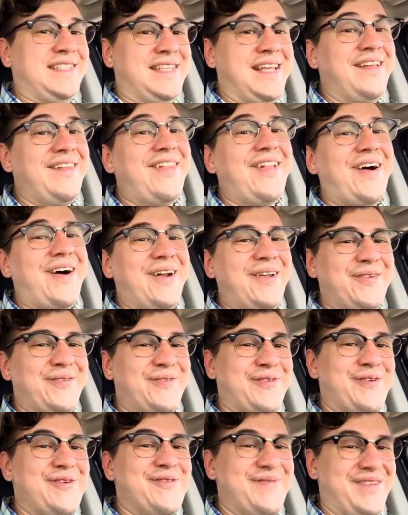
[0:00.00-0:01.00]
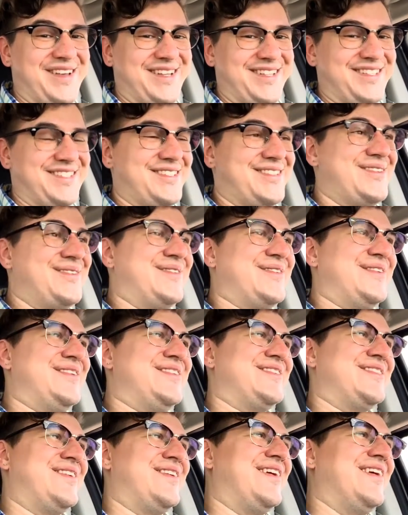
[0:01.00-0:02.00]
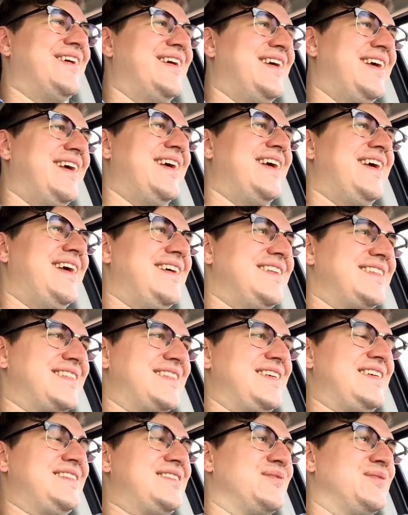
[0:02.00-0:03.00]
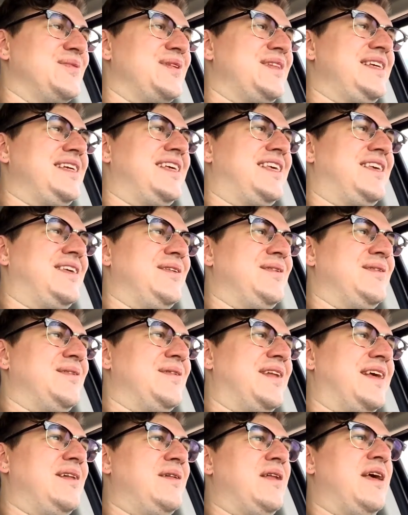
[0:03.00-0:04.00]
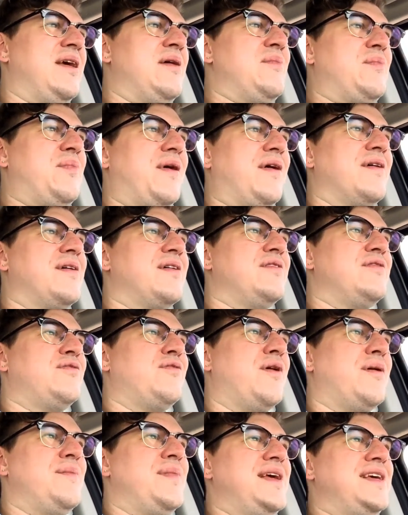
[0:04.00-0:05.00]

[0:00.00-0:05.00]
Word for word: as a lot of rom-com stories are. It's it's really cute, and and part of what